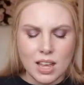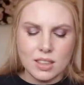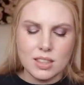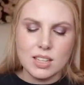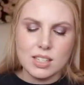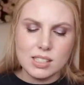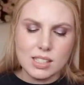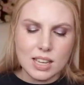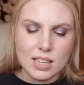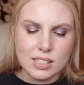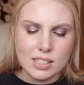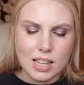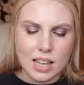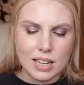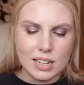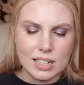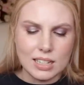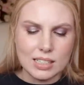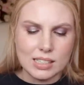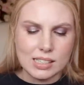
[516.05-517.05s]
This says
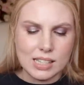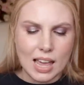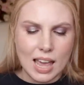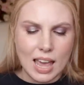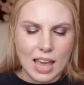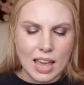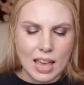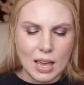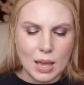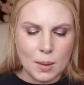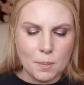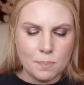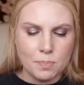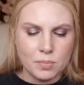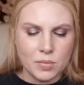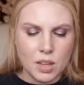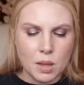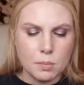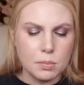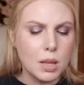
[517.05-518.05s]
that it's a
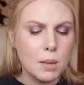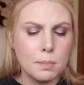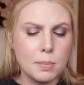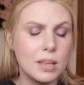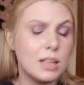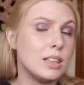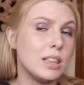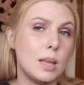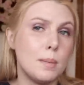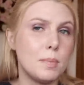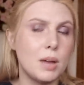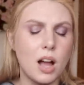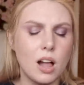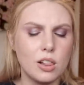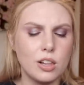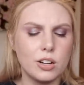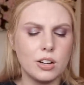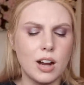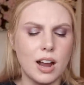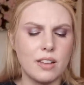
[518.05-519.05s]
plumping lip
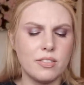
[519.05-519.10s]
color.